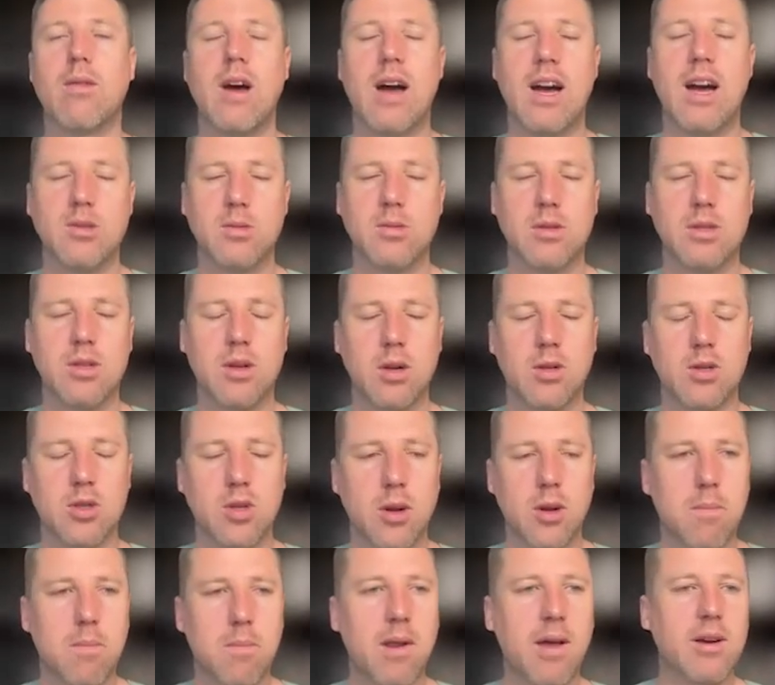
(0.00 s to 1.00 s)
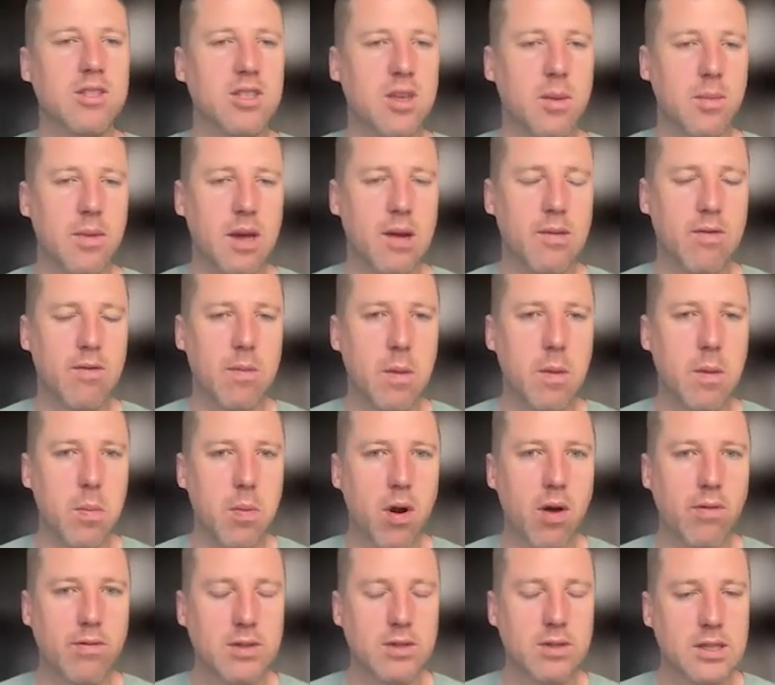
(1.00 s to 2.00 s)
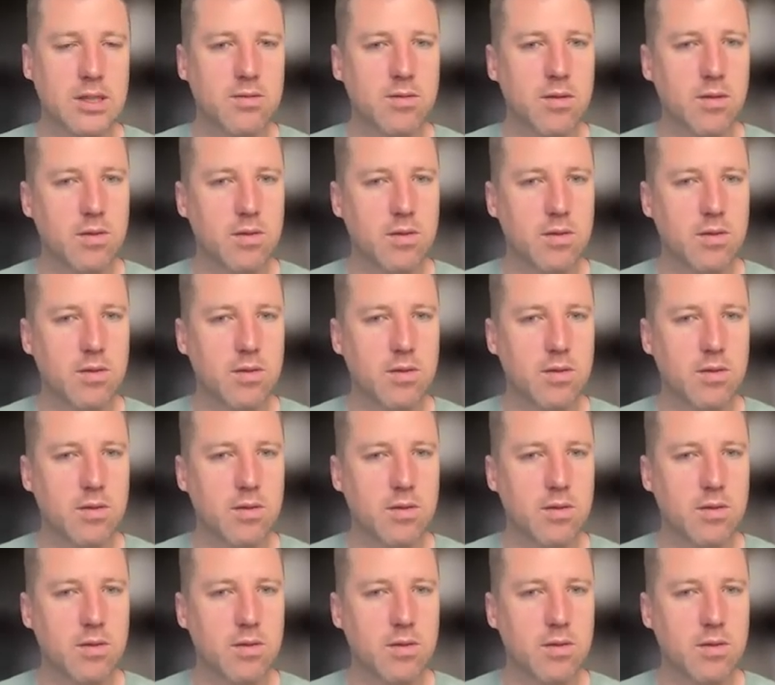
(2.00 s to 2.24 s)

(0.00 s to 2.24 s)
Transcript: as we touched on, players coming in from the provinces